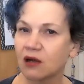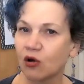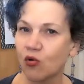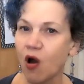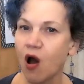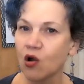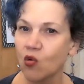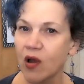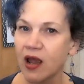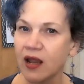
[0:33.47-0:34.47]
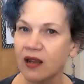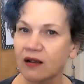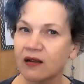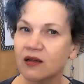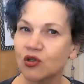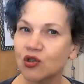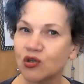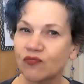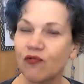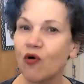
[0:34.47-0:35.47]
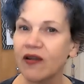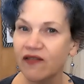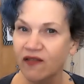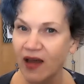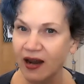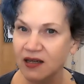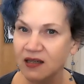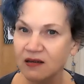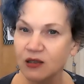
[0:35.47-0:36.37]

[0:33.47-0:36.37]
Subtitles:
a wrong way for effect